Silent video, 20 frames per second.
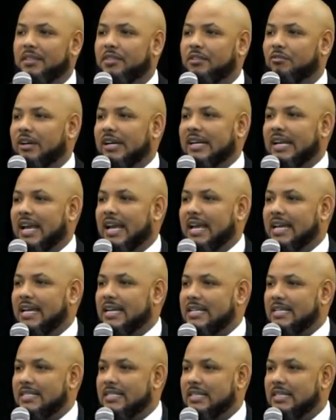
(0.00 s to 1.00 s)
three
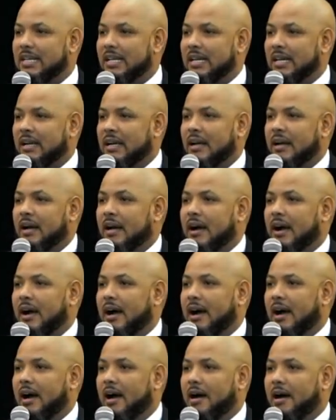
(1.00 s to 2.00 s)
days.
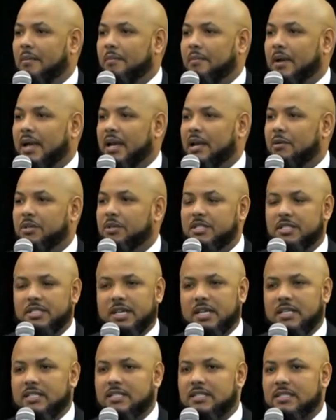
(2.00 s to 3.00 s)
Um, and it was
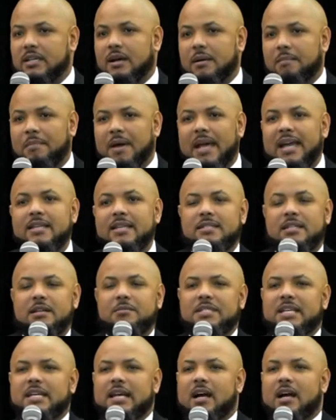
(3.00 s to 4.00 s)
just amazing. I'm
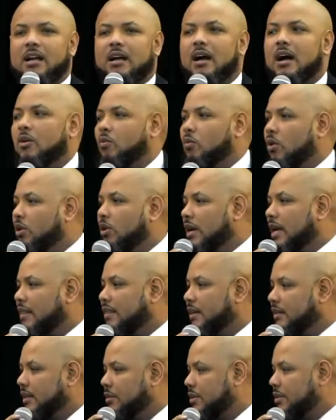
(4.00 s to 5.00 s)
gonna tell you how God worked. I
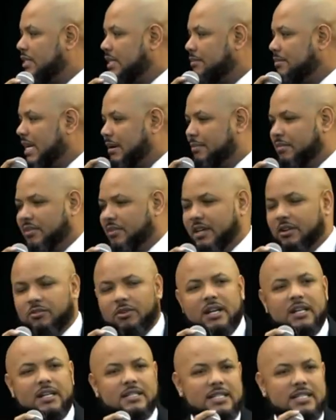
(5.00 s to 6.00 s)
think there was some type of
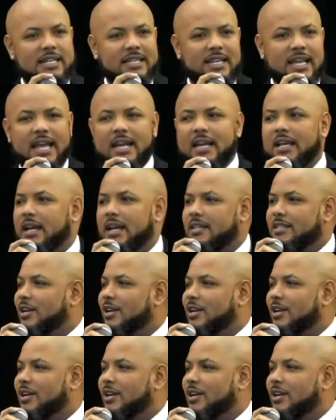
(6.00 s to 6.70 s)
ingredients that Danny had